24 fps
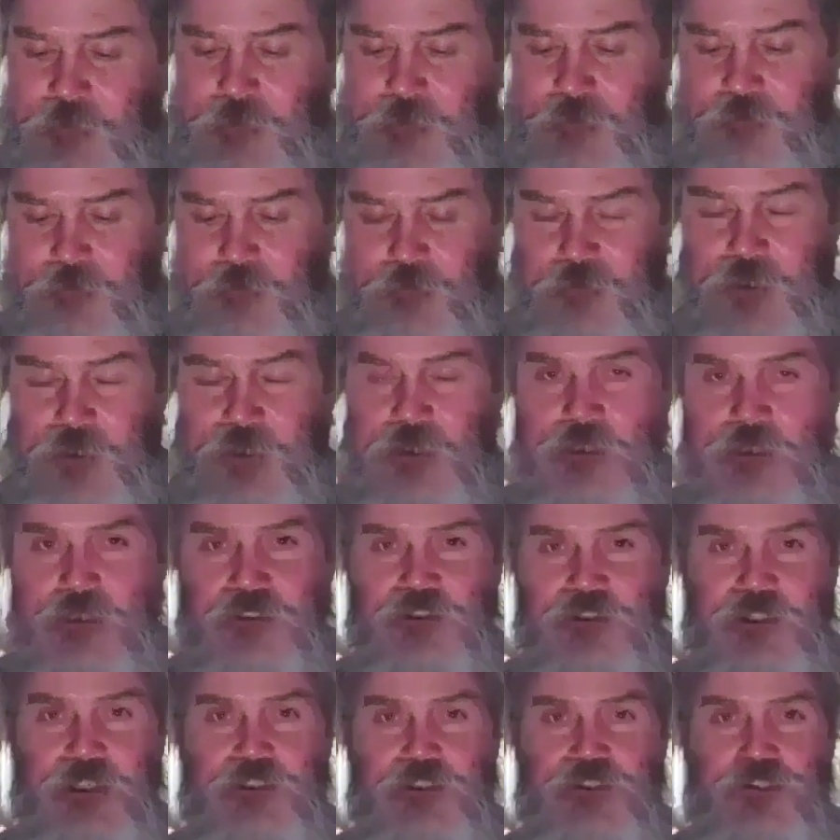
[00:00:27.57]
Isaiah
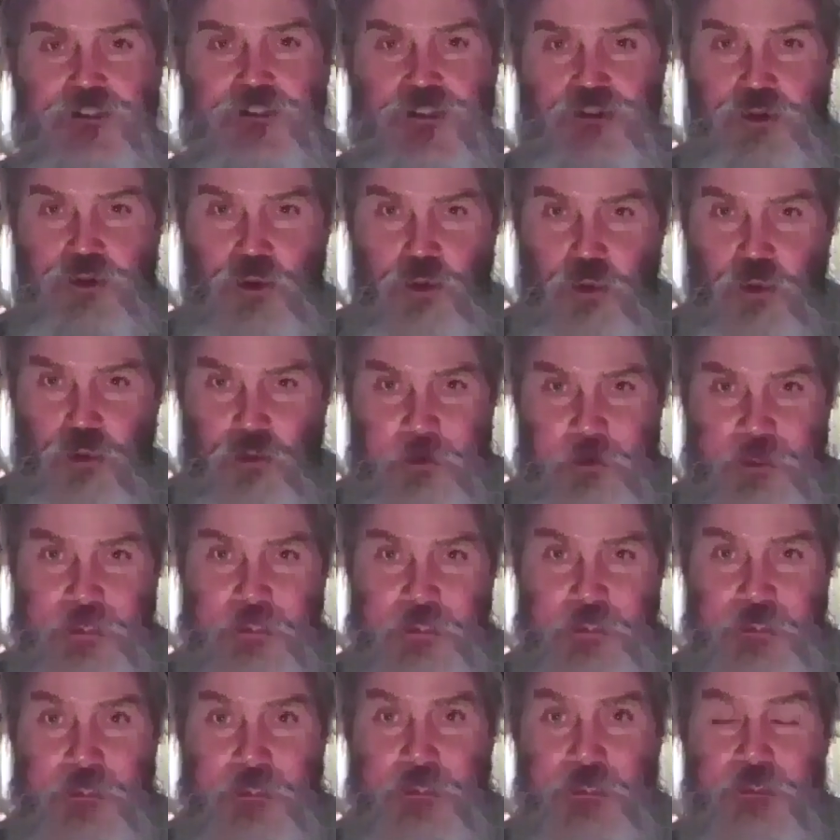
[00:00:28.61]
53 is
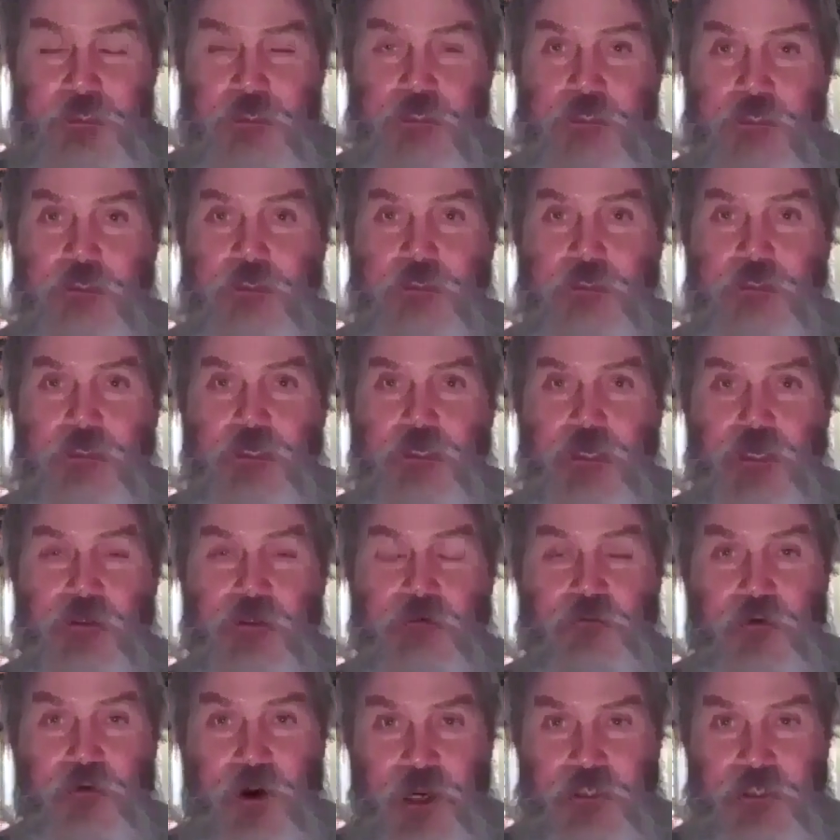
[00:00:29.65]
a
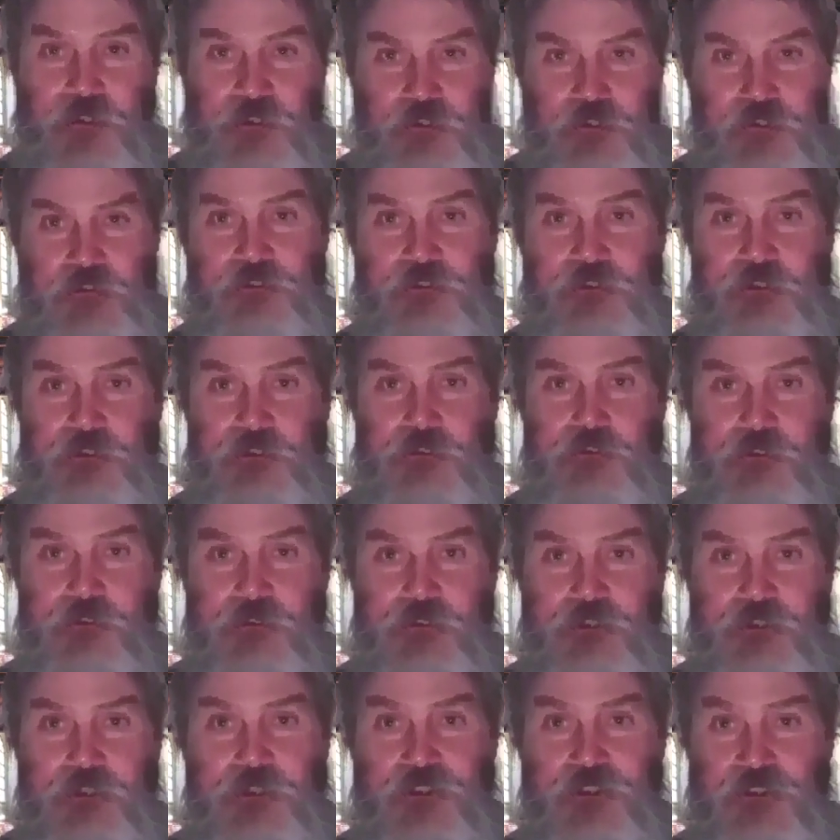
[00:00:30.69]
story of
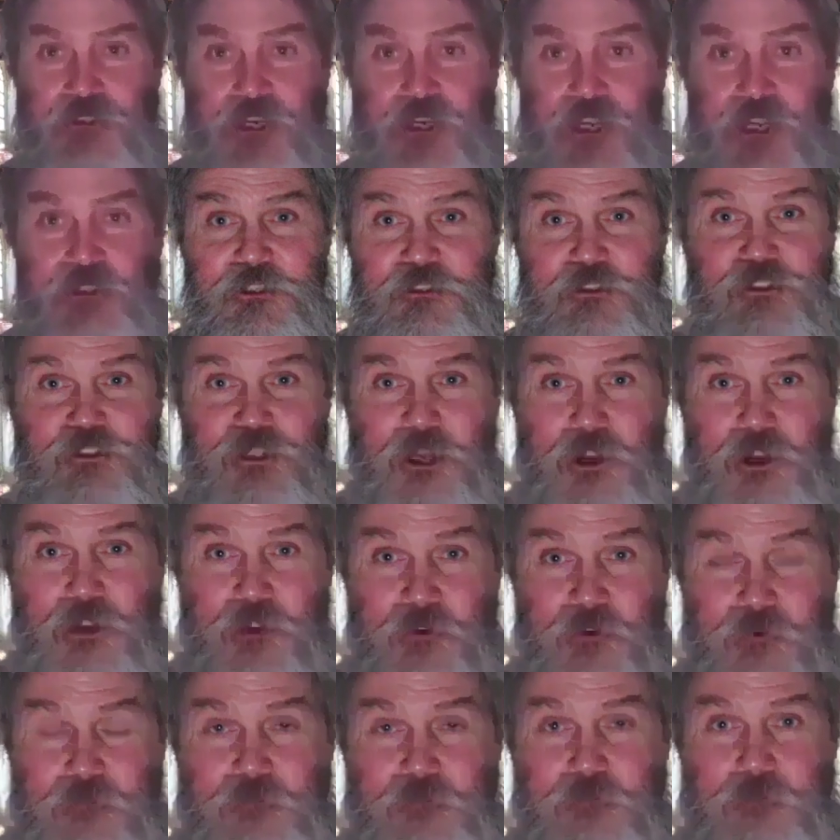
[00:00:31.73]
righteousness. It
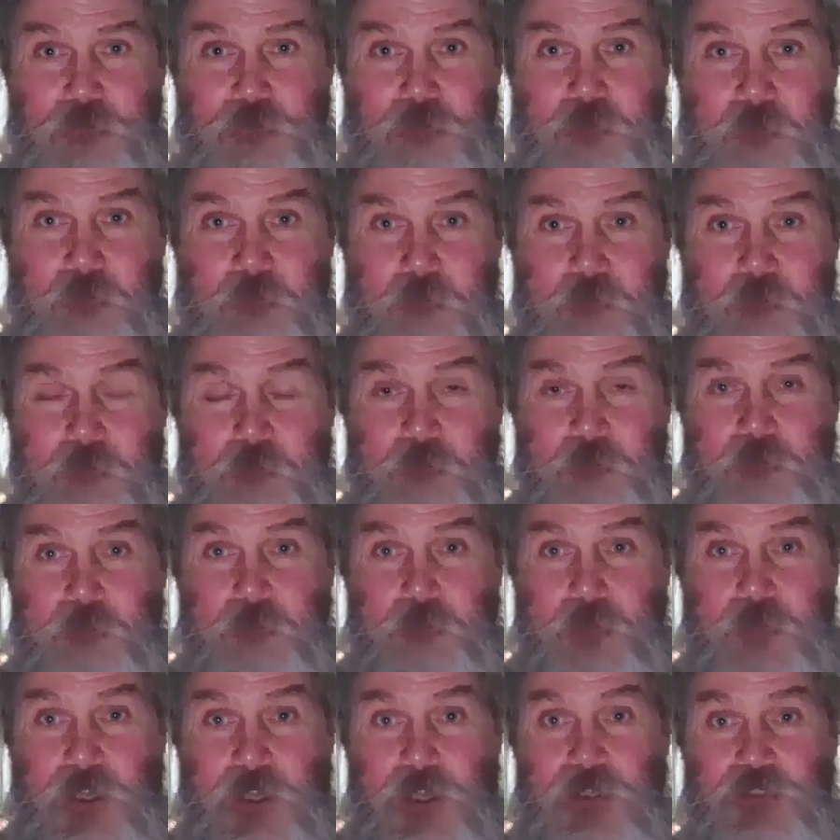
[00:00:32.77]
is not a song,
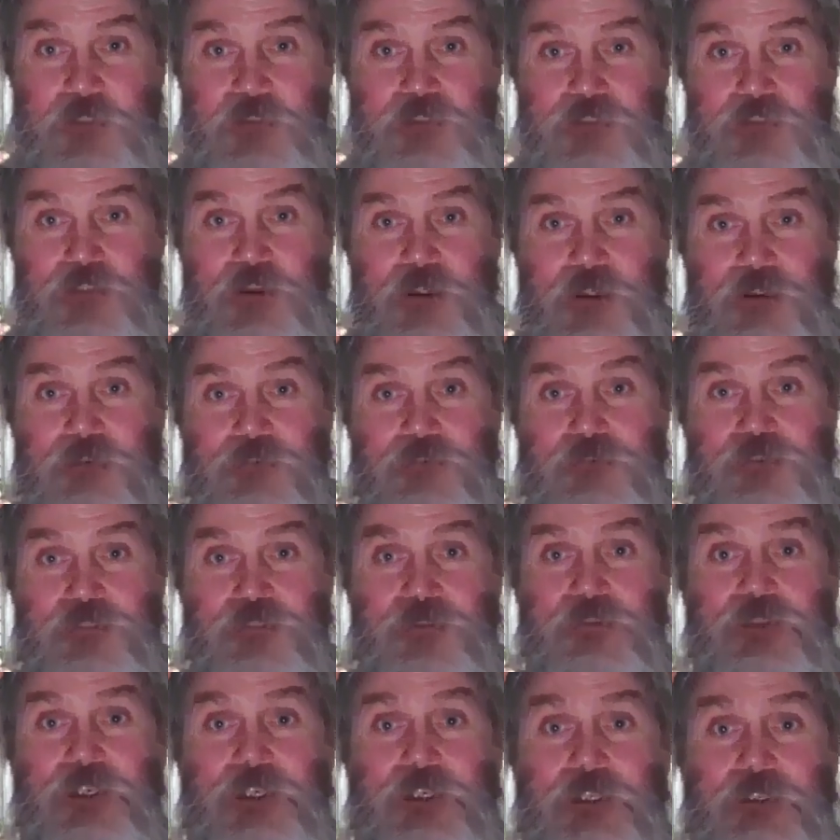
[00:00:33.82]

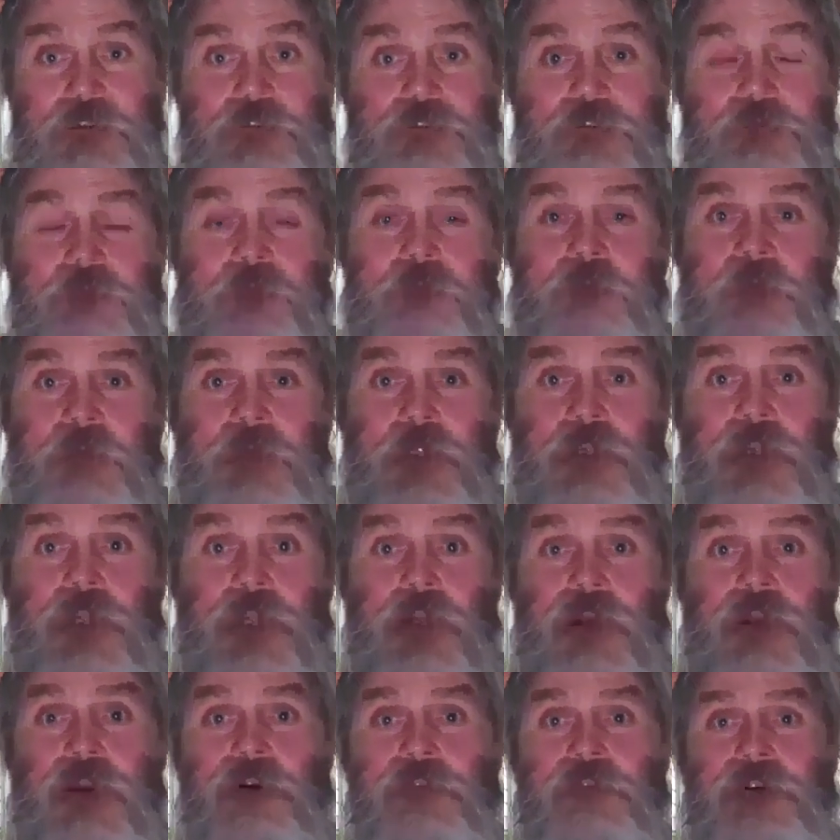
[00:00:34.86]
as is taught in
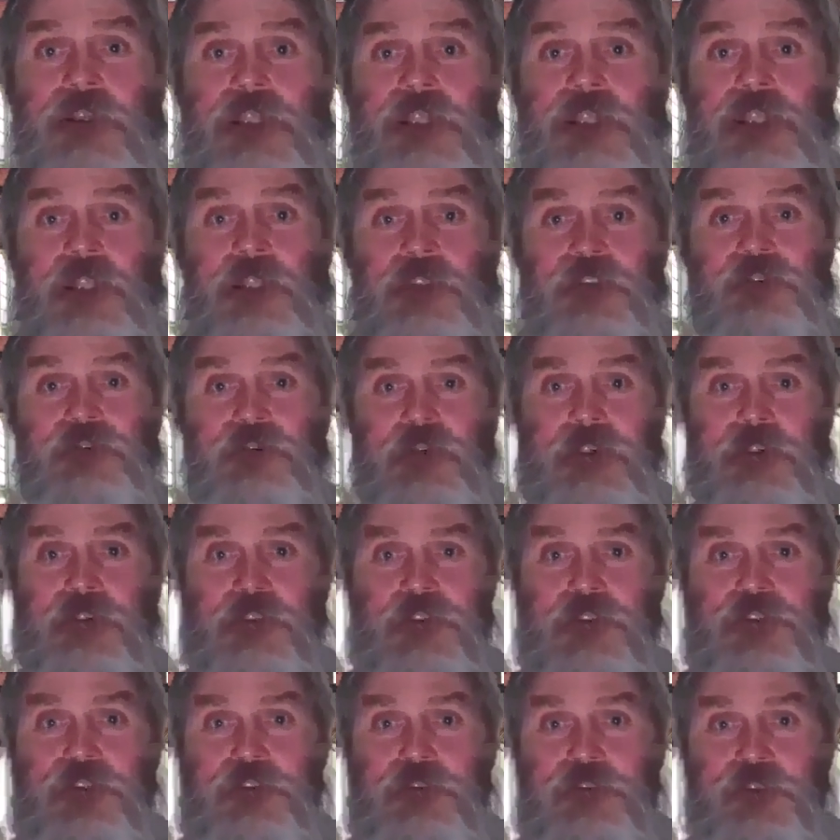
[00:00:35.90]
Judaism,
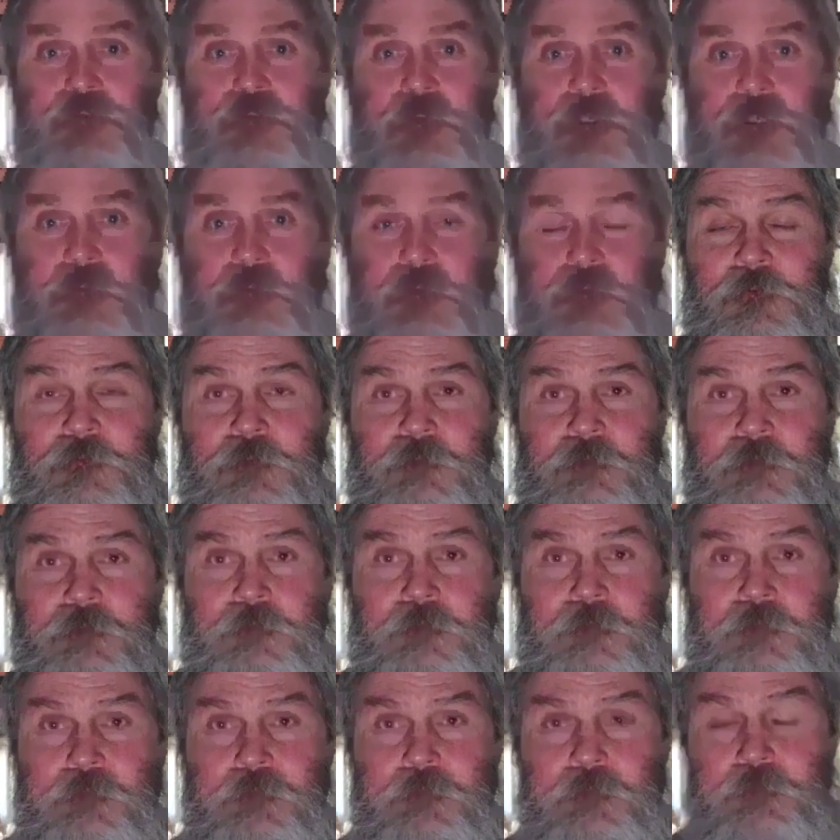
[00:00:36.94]
of the history of the
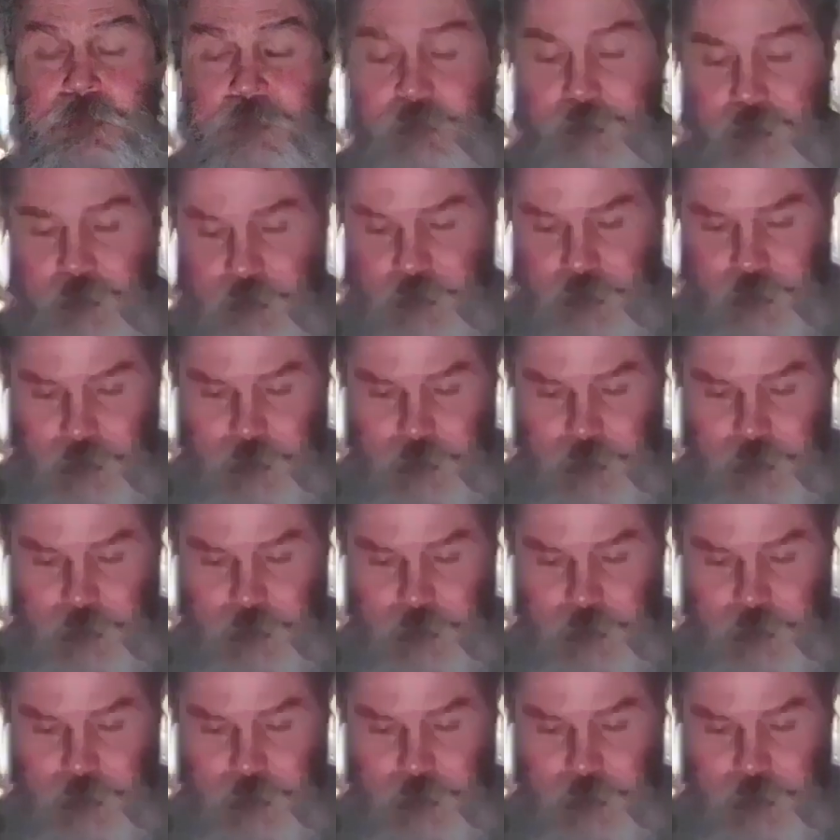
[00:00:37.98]
Jewish people.